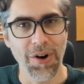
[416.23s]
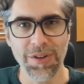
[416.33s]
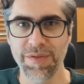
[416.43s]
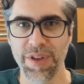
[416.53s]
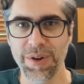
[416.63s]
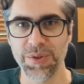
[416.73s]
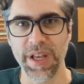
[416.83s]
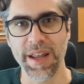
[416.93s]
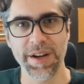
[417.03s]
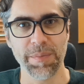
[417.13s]
of those
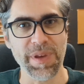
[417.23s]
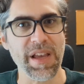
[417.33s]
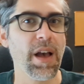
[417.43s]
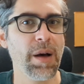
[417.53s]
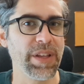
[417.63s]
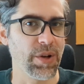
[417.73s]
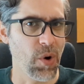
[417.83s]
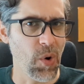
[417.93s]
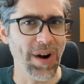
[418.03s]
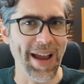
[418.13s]
ended up becoming the
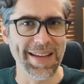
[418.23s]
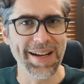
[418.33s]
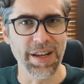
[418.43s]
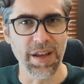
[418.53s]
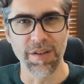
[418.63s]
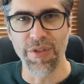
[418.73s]
core identity of the